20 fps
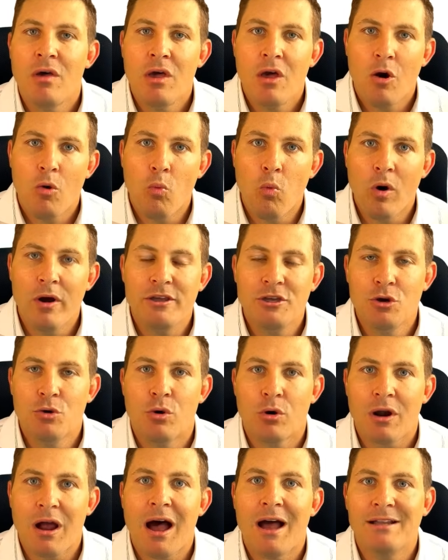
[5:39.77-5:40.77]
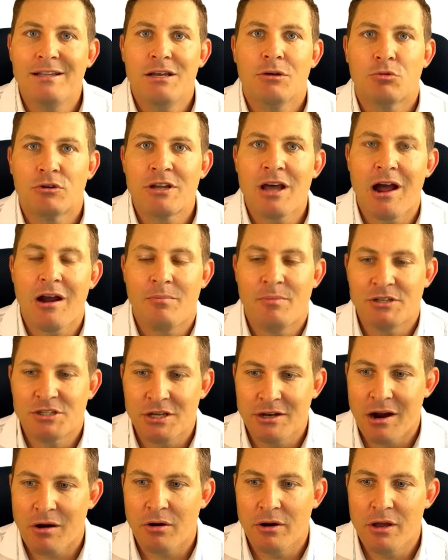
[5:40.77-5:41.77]
what your ideal retirement
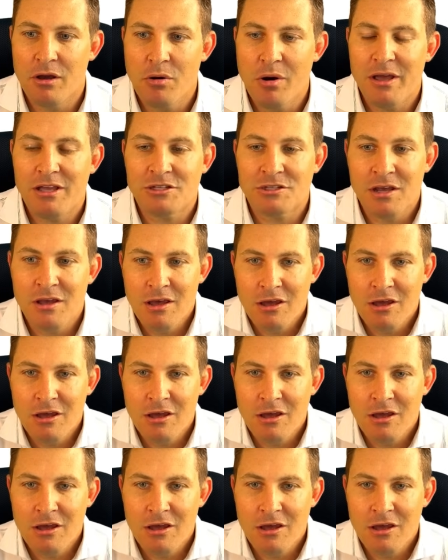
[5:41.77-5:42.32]
scenario is.